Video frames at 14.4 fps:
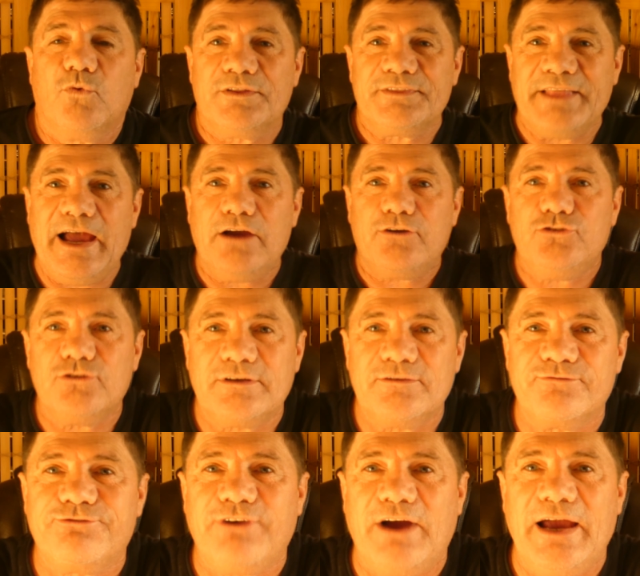Well, now you
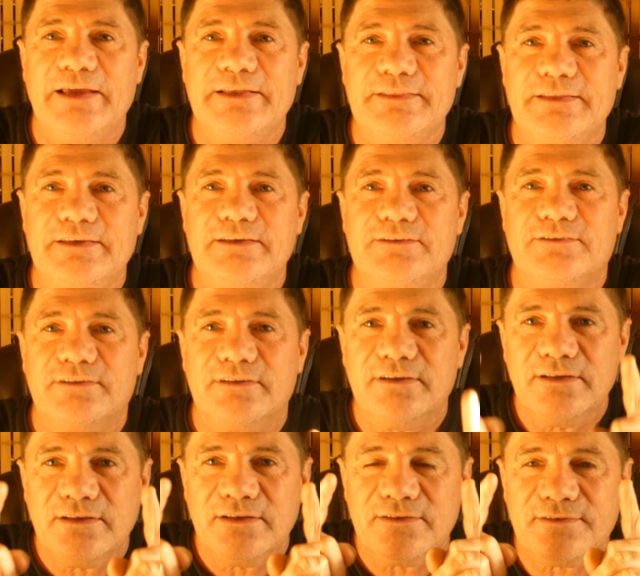can find these
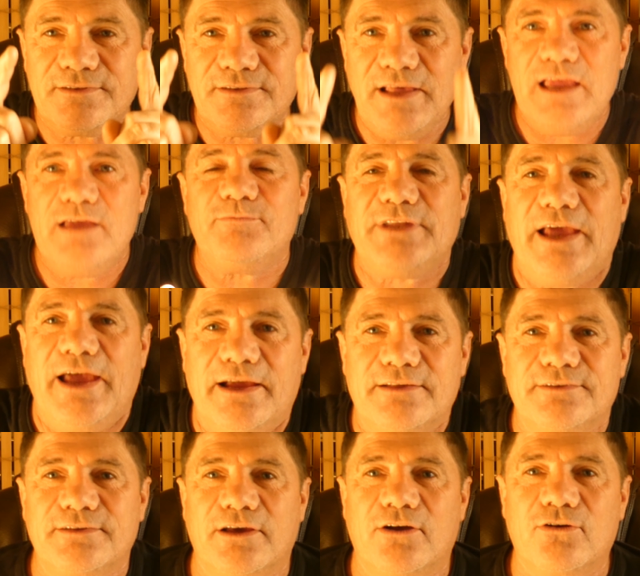same
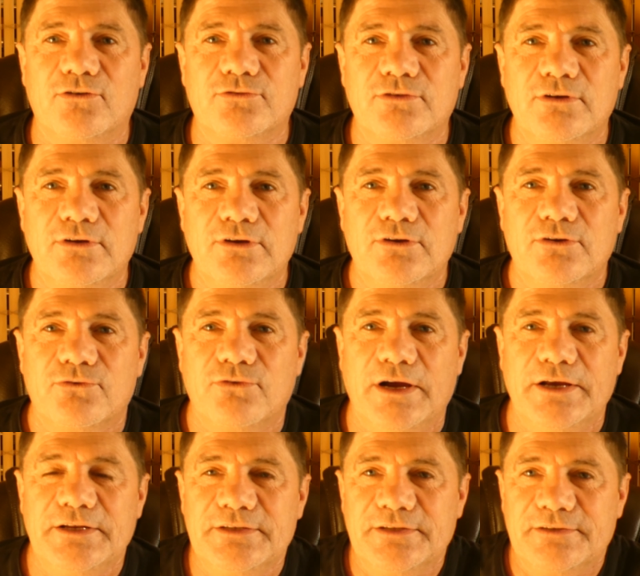tax sales
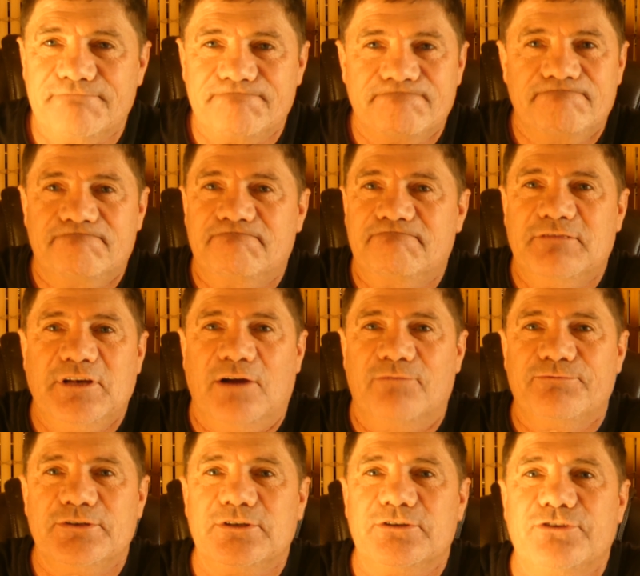right in the
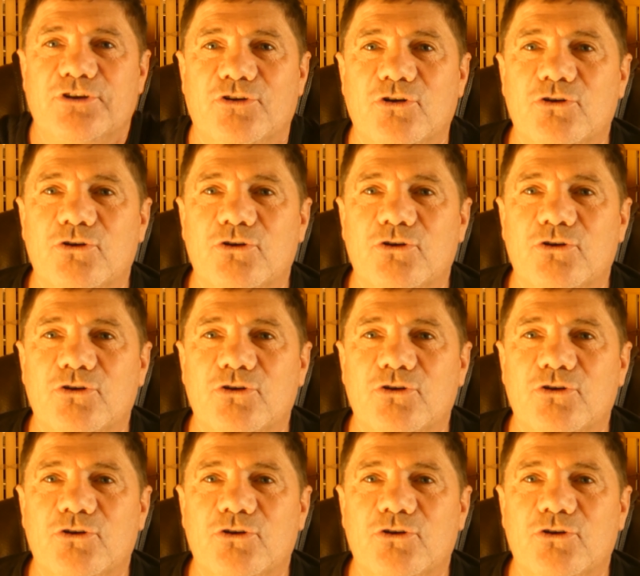comfort of your